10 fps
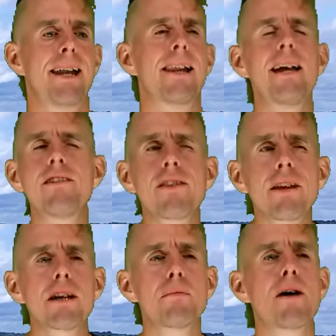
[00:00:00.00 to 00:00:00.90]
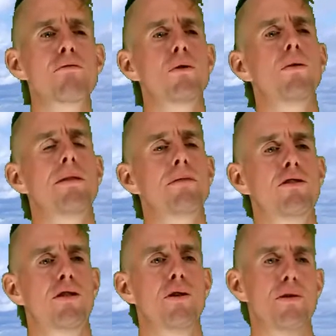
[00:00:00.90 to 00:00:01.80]
Let's think about rule number
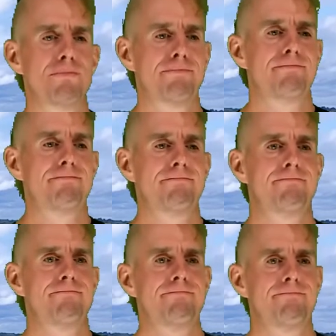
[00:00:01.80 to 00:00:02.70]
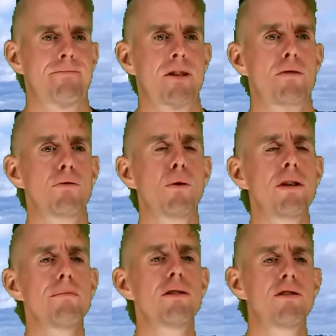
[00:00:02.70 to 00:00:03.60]
two. Rule
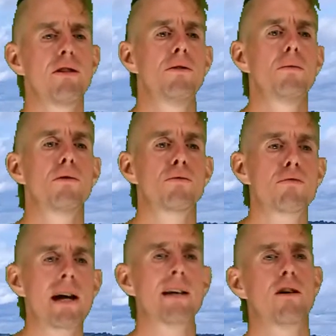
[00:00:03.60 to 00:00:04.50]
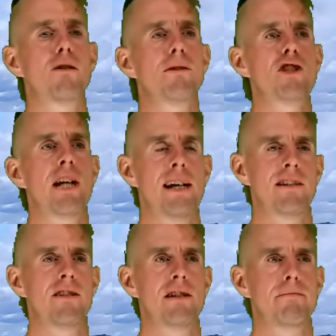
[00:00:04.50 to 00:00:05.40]
number two was rank
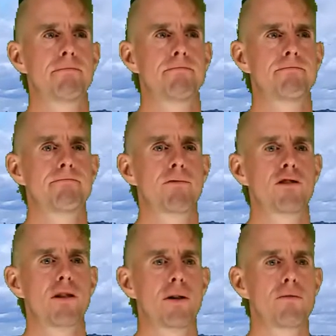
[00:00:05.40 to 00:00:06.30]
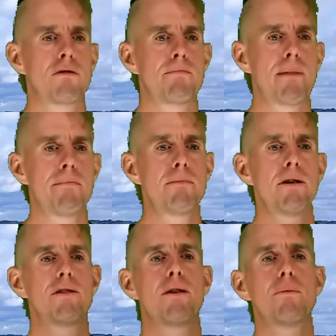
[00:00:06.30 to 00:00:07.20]
homogeneity. So
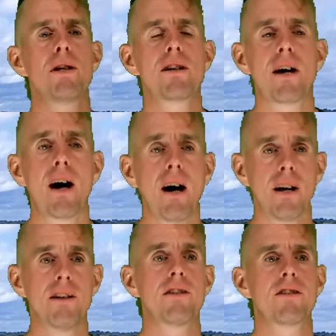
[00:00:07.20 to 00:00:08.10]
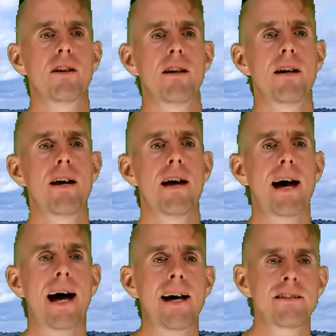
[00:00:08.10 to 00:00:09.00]
remember that we can't
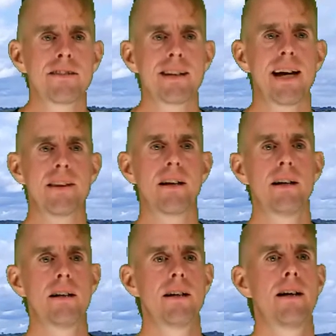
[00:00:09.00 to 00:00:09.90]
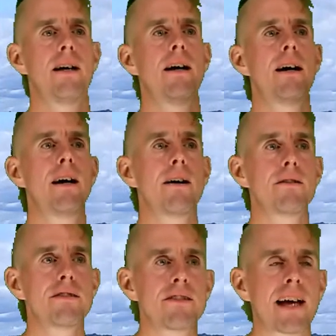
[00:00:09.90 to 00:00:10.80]
add together
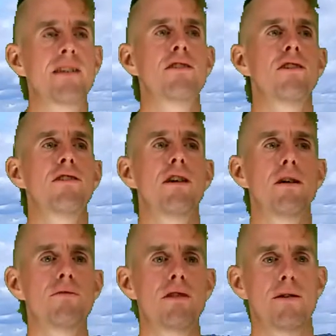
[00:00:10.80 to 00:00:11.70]
tensors of